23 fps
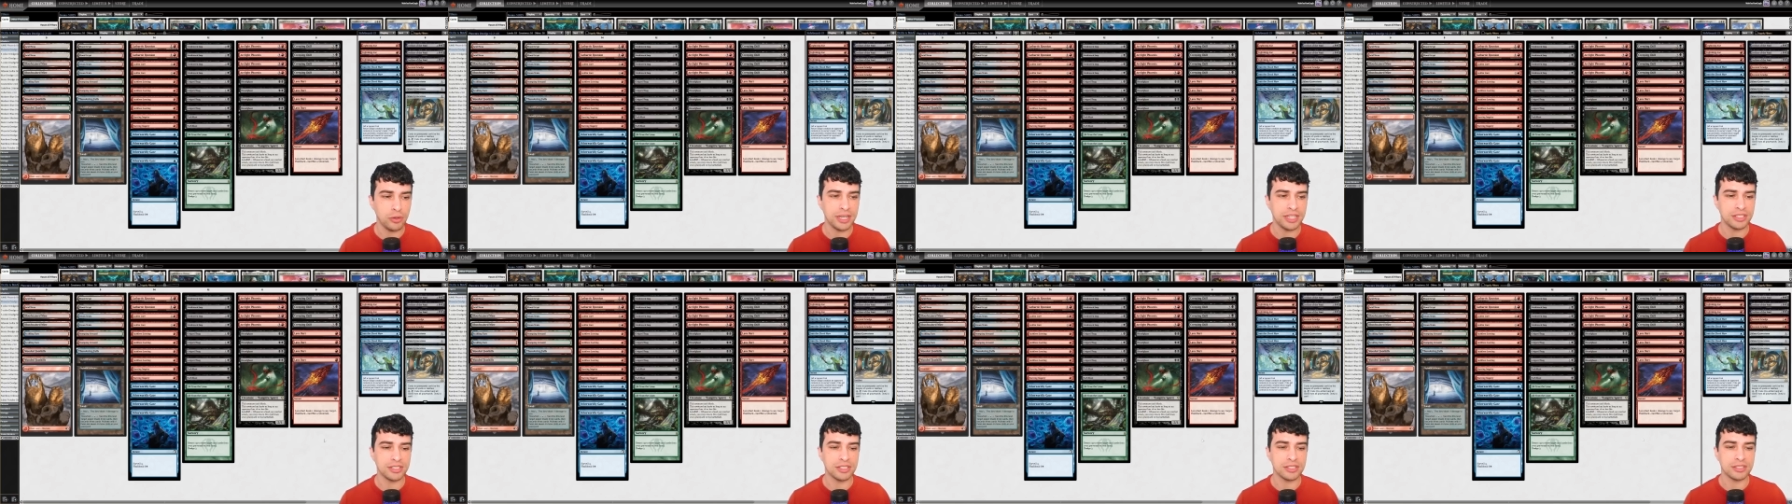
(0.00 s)

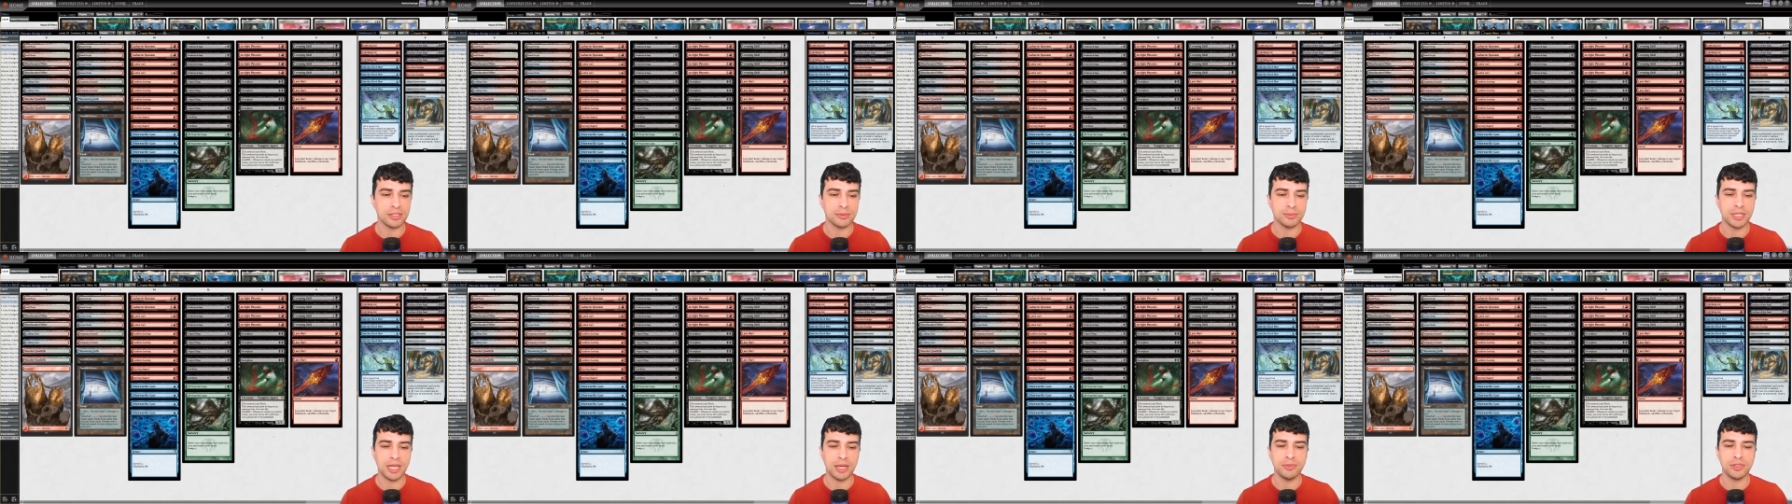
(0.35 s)
guys,
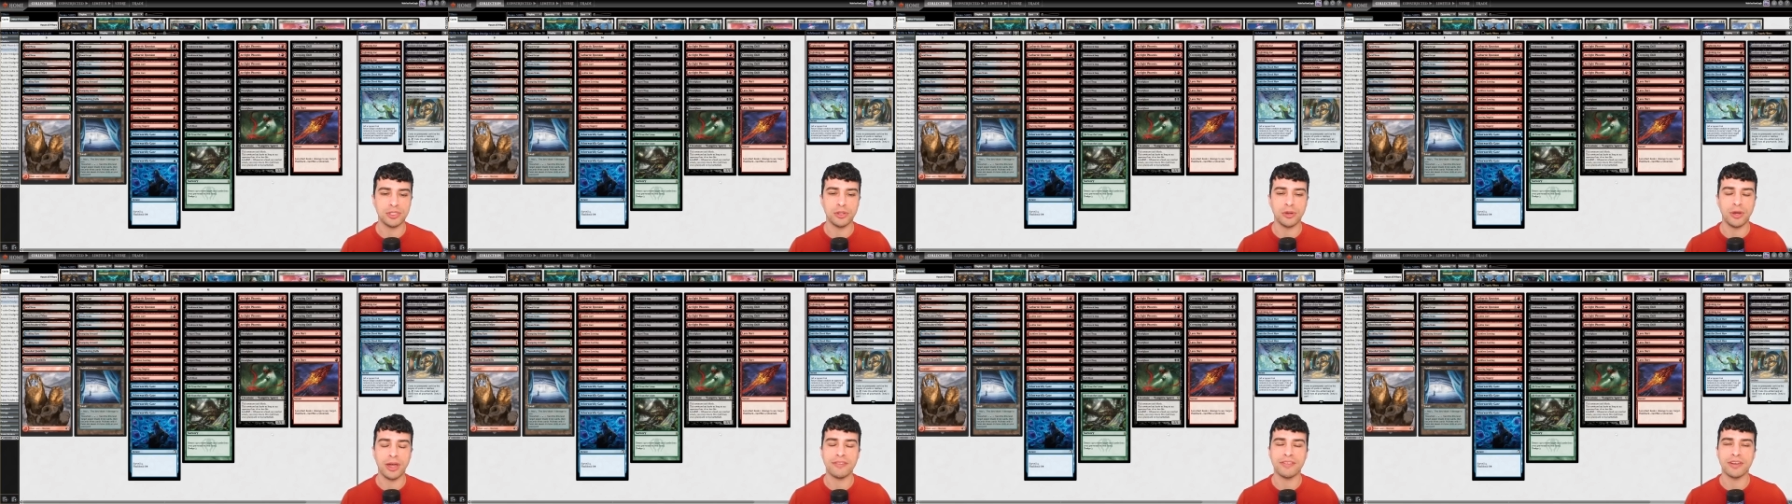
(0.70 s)

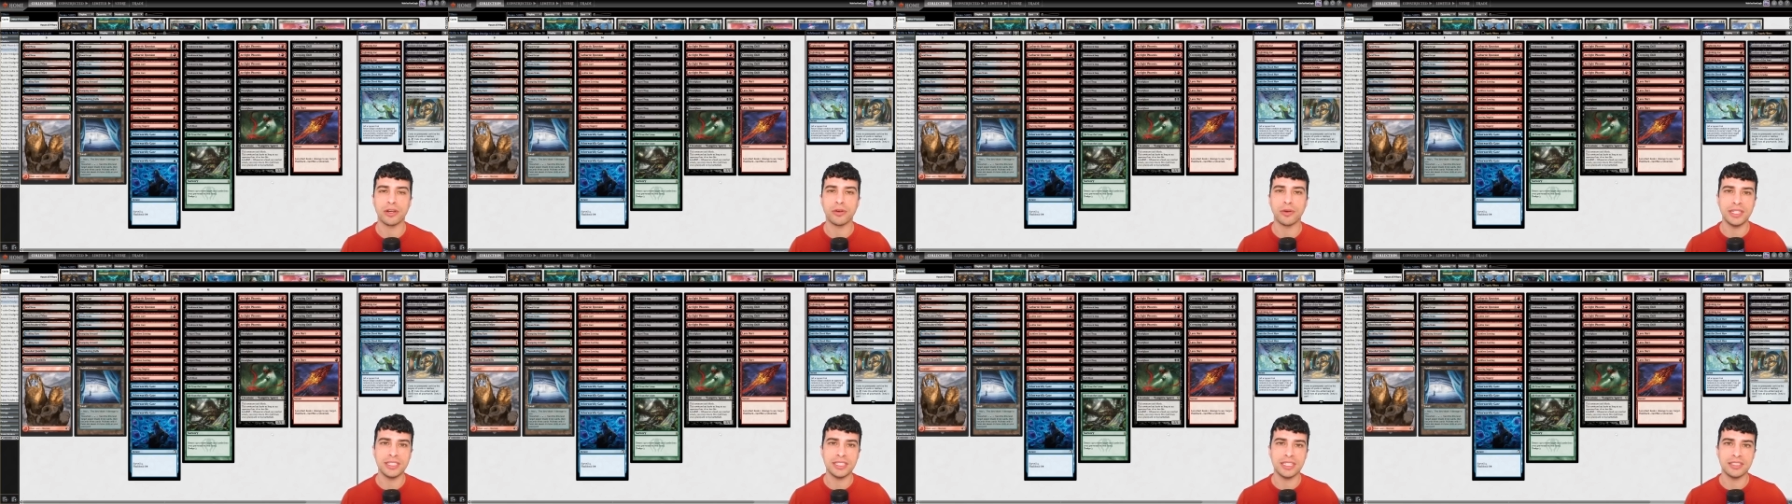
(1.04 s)
sometimes you have a
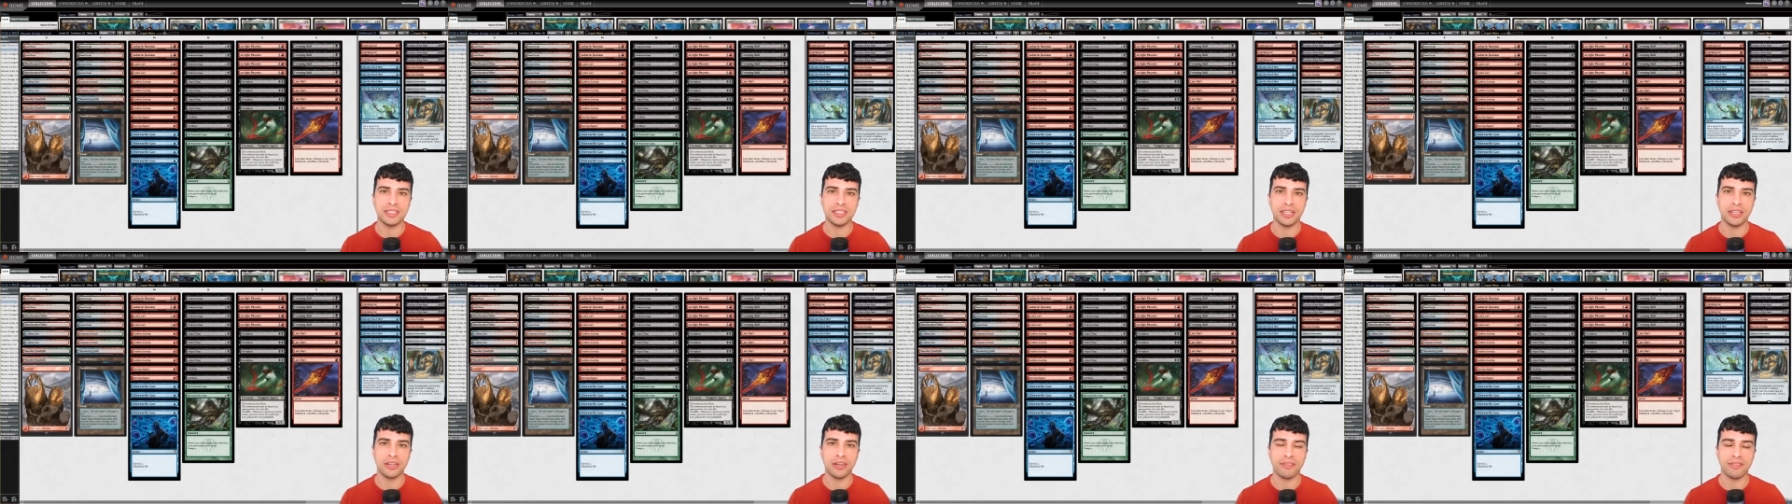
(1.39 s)
great
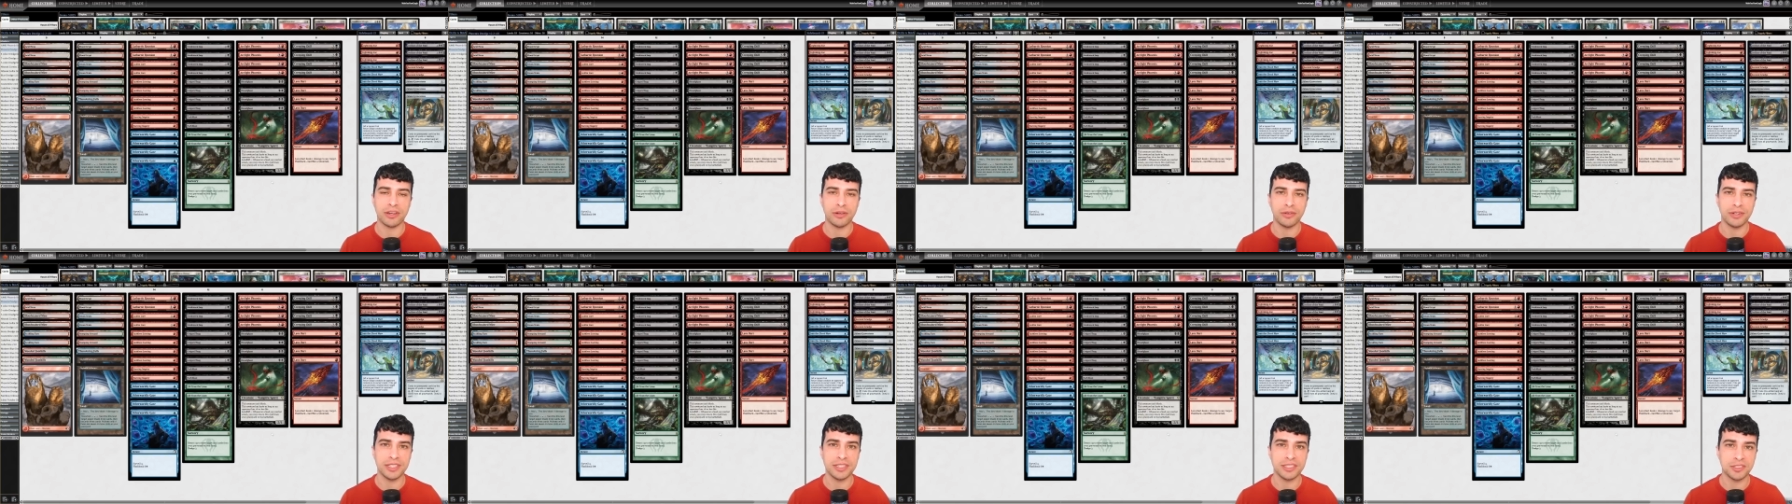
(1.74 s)
idea, you
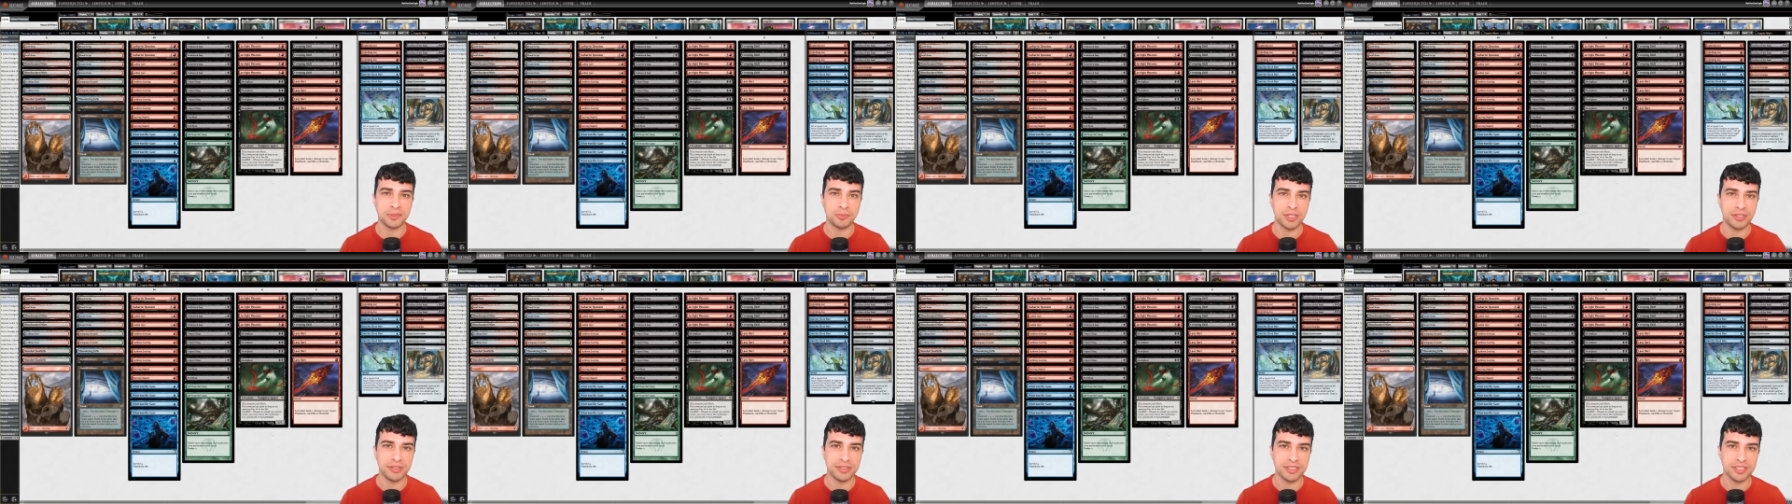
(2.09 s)
have a great
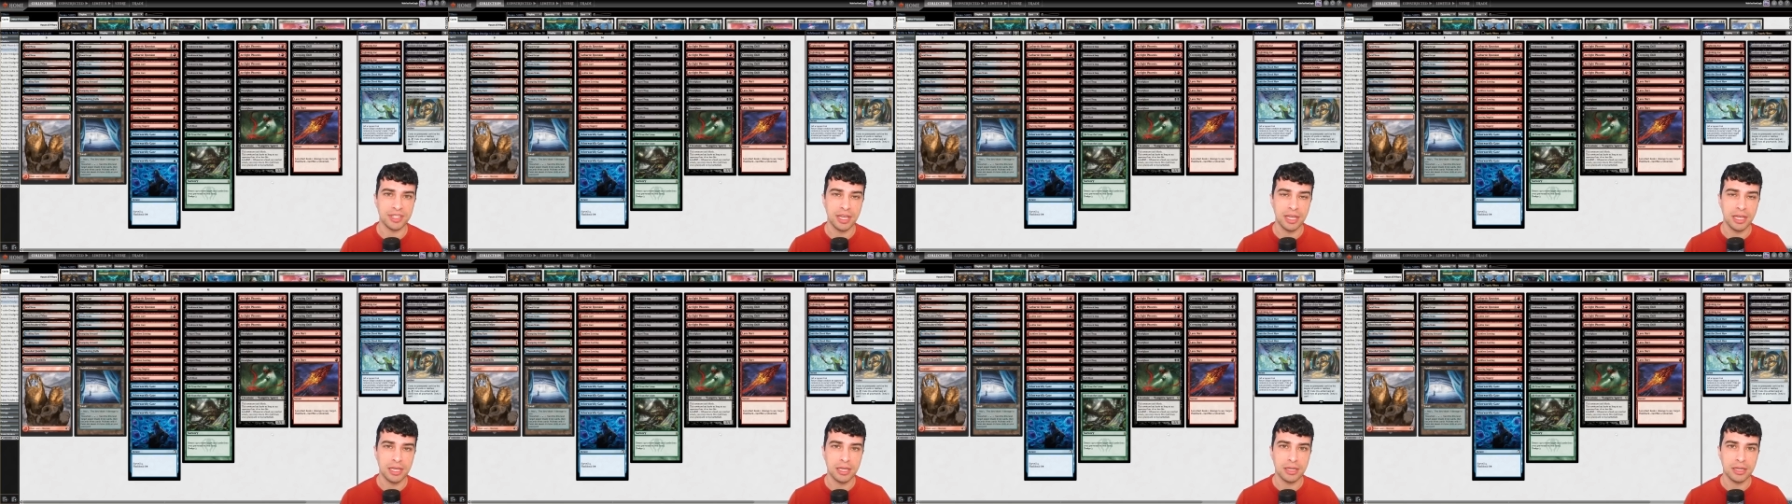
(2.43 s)
experience